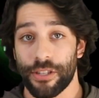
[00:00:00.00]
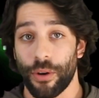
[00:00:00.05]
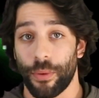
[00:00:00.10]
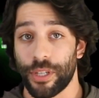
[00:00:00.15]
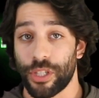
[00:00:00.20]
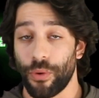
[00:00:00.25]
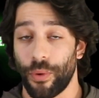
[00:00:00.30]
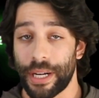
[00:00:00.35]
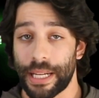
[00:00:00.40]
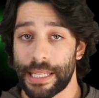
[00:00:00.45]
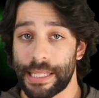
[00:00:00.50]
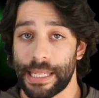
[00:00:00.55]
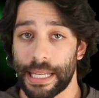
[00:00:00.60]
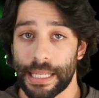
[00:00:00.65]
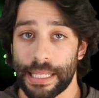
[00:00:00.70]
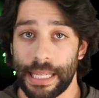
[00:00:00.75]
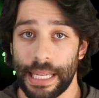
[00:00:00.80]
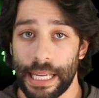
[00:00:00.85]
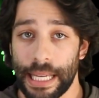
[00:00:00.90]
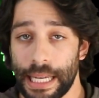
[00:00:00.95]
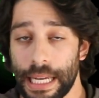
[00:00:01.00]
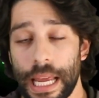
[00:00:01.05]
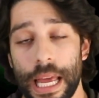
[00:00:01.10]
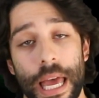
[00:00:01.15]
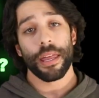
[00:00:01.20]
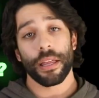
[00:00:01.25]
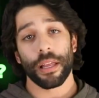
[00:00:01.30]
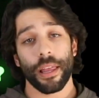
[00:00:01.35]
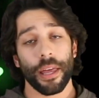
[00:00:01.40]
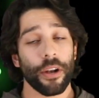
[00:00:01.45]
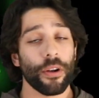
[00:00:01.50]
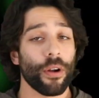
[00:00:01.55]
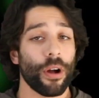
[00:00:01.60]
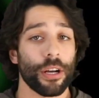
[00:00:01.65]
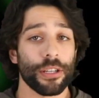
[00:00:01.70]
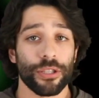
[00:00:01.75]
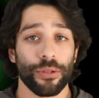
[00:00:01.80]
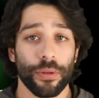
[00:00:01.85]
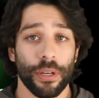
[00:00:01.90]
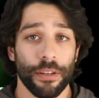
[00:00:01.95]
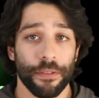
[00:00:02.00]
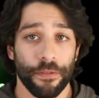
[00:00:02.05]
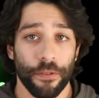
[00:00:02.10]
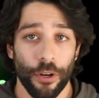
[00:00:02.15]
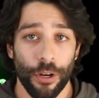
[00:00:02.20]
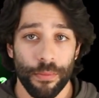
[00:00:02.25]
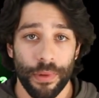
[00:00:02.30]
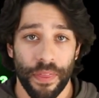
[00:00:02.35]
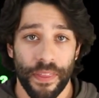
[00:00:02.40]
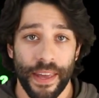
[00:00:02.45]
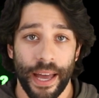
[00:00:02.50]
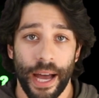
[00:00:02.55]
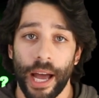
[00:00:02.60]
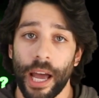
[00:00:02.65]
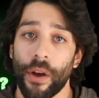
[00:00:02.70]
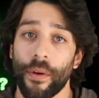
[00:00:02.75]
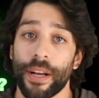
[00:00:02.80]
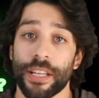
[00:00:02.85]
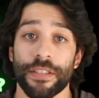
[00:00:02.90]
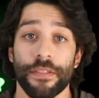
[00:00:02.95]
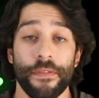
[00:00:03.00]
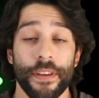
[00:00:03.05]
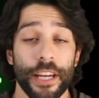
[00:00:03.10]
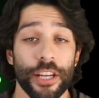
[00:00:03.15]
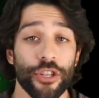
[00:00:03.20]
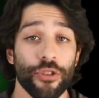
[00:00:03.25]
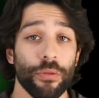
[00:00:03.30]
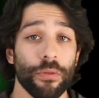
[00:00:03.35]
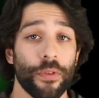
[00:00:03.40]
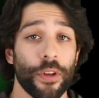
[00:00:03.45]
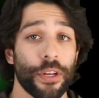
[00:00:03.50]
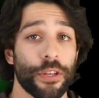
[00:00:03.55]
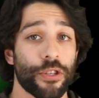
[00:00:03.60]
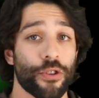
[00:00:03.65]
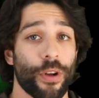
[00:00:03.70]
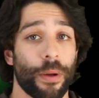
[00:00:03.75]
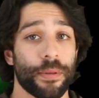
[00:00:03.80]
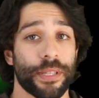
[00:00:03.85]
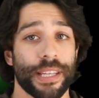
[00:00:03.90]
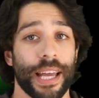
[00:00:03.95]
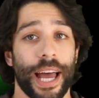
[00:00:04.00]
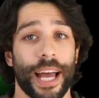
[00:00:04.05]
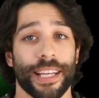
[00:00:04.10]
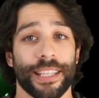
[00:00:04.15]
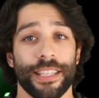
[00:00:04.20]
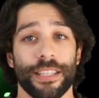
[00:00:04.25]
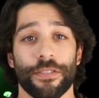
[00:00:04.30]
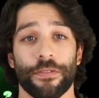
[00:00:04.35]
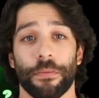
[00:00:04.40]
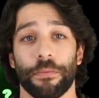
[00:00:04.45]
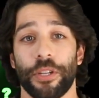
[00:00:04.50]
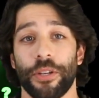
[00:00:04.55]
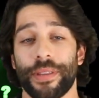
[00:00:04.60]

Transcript: so in twenty sixteen, the letter also confirmed that the I R S finished reviewing Trump's taxes from